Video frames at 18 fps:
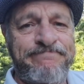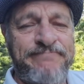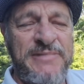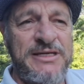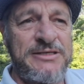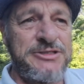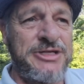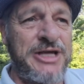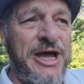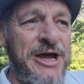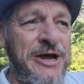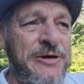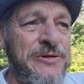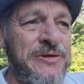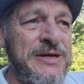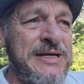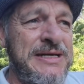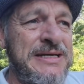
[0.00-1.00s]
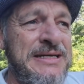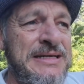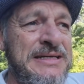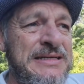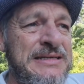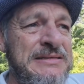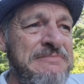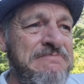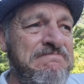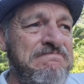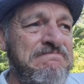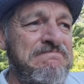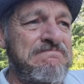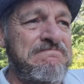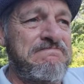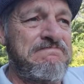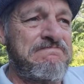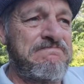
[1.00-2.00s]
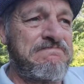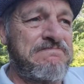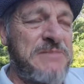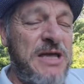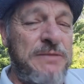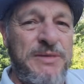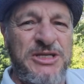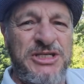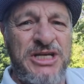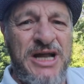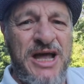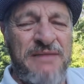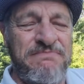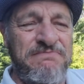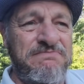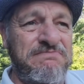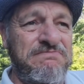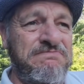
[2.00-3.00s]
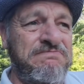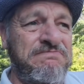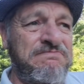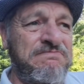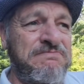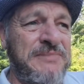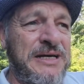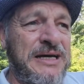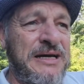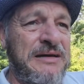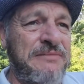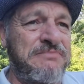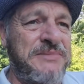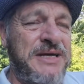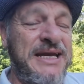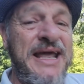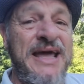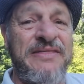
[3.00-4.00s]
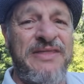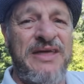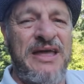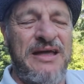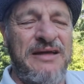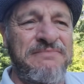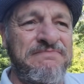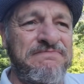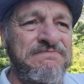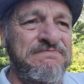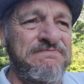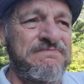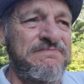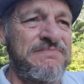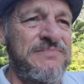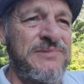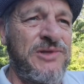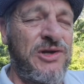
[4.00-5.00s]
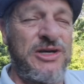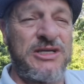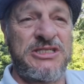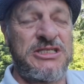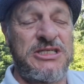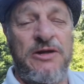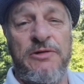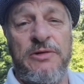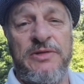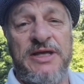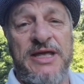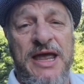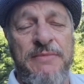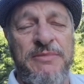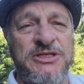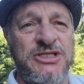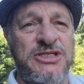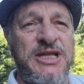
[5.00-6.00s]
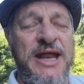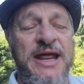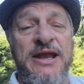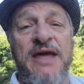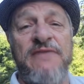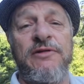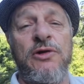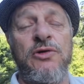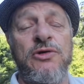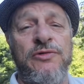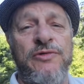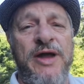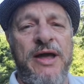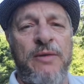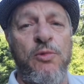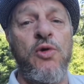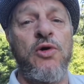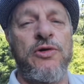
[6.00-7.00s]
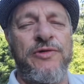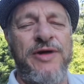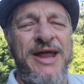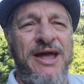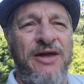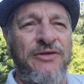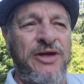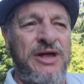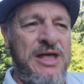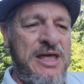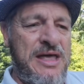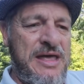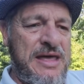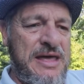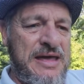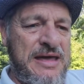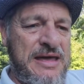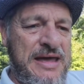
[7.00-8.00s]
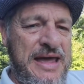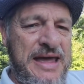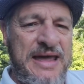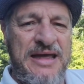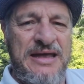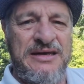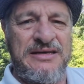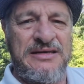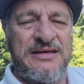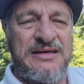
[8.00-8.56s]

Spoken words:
So keep your chin up, get out there, not necessarily with the camera, just get out and have a look around, walk around, and